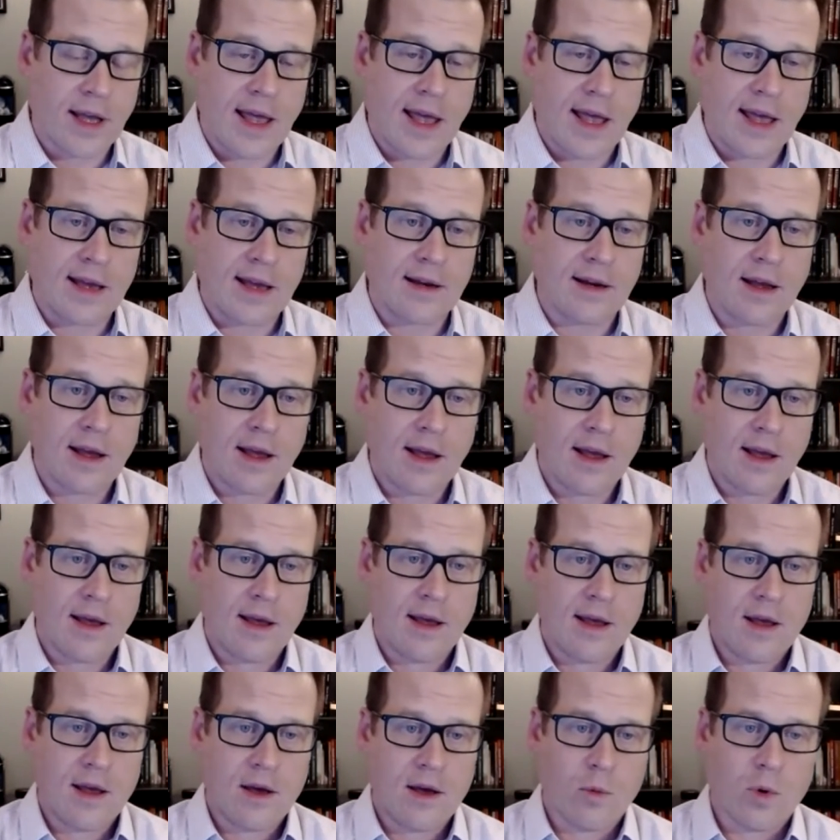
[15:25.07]
And
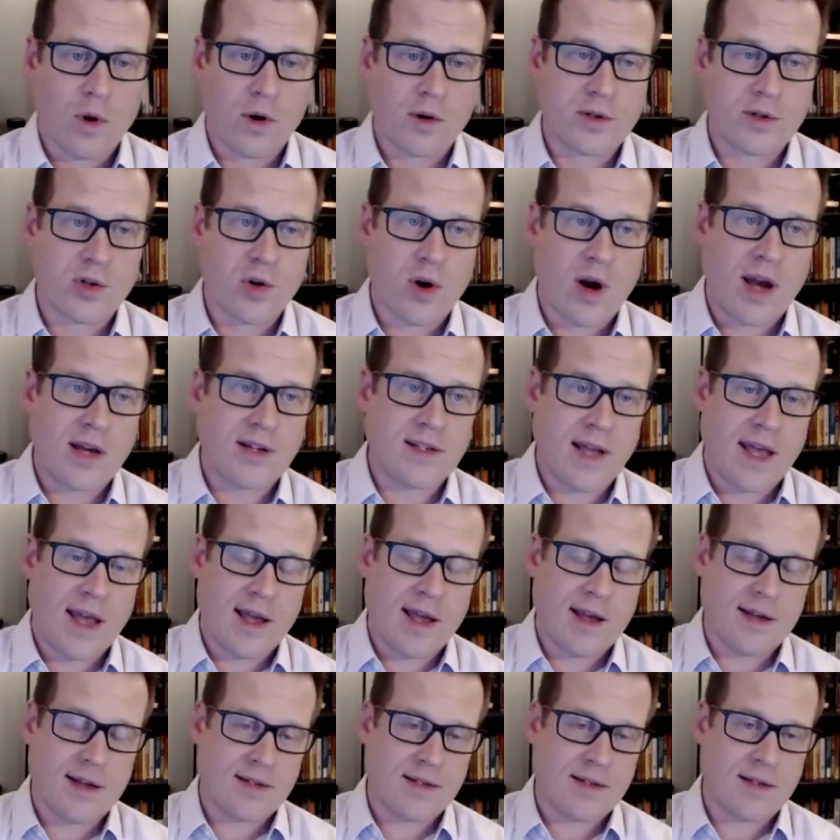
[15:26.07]
we're trying to
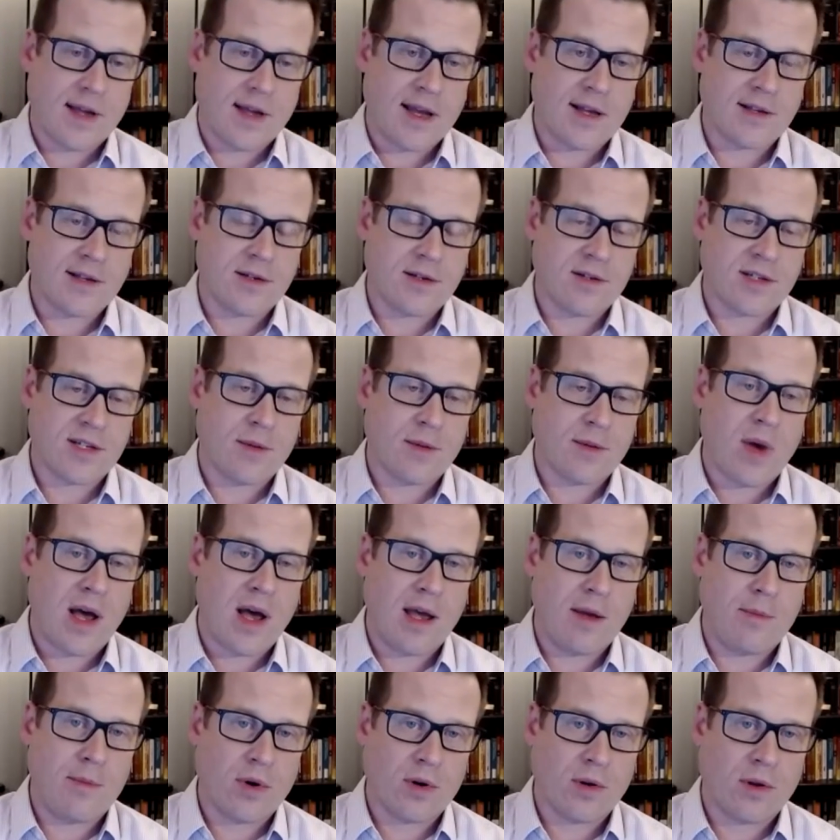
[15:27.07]
answer some
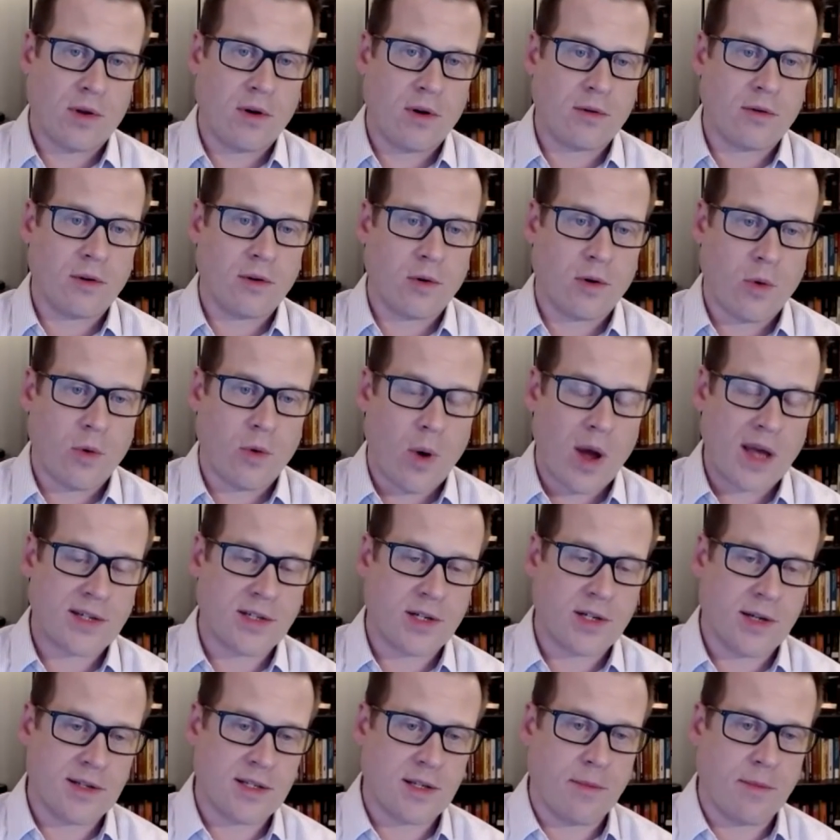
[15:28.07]
hyper-local
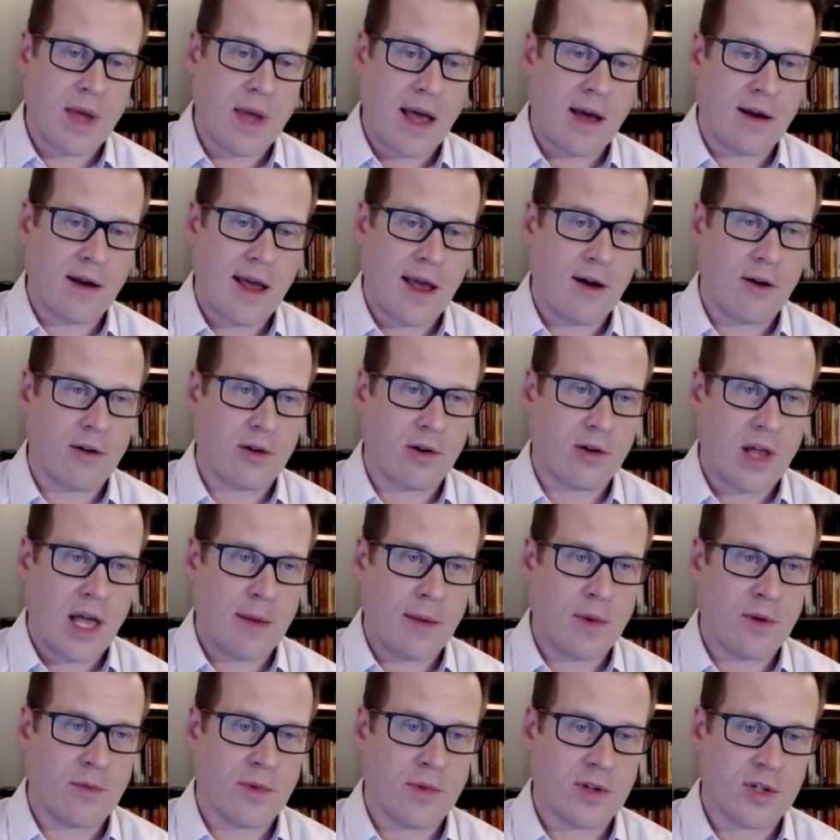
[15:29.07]
questions about how
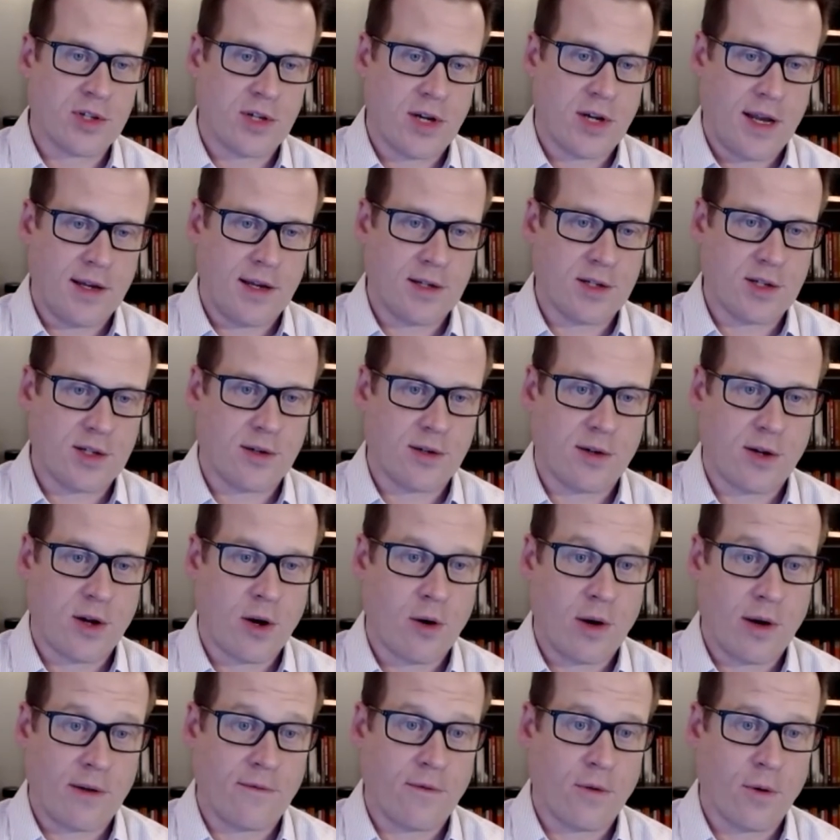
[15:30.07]
climate will change
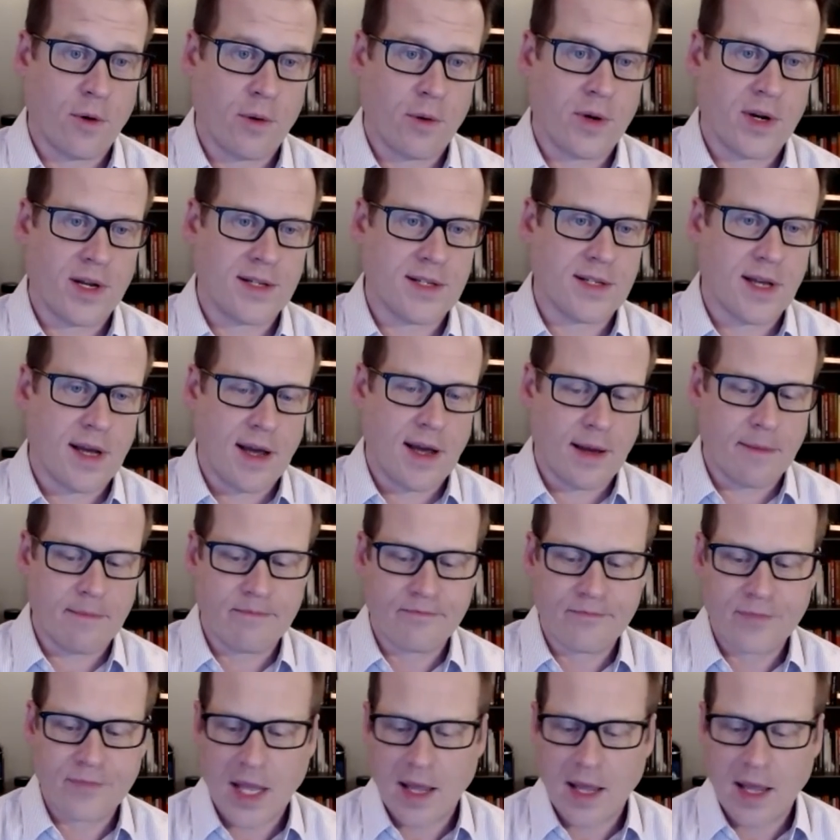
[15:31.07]
going forward in time.